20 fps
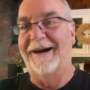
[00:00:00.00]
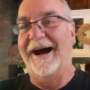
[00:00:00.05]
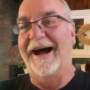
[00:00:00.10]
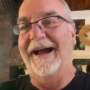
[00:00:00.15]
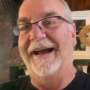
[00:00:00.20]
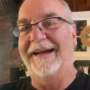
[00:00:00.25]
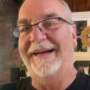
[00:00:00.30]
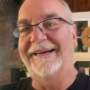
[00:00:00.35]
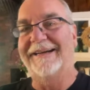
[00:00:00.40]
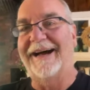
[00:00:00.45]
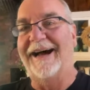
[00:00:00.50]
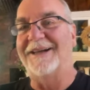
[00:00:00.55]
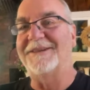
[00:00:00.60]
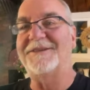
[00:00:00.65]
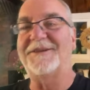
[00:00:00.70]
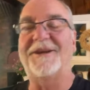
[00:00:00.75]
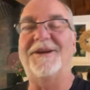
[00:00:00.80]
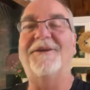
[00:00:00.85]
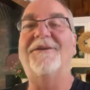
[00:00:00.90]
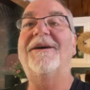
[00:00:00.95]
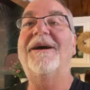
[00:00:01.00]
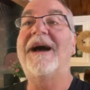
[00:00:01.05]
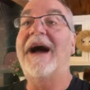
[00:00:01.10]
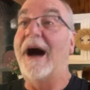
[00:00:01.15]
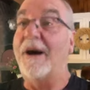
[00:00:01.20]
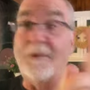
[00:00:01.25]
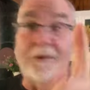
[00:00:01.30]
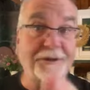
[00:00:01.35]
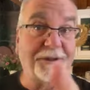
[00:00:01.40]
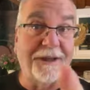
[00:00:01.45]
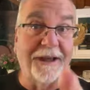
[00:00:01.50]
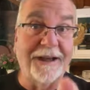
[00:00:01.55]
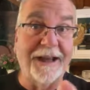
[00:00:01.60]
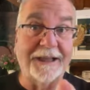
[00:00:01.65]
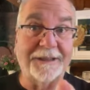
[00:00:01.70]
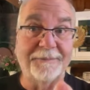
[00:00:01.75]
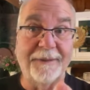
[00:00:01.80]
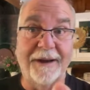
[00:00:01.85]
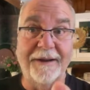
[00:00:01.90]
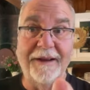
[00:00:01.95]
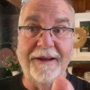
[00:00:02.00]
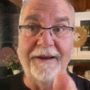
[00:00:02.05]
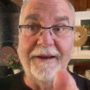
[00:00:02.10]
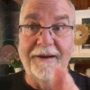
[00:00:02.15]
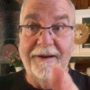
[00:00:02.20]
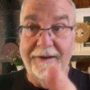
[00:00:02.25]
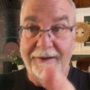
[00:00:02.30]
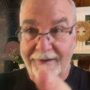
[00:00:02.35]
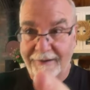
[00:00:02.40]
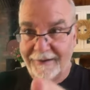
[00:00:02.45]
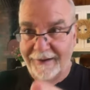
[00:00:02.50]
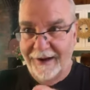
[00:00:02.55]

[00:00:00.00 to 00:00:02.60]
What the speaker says: Bye. I'll see you. I won't see you next Monday.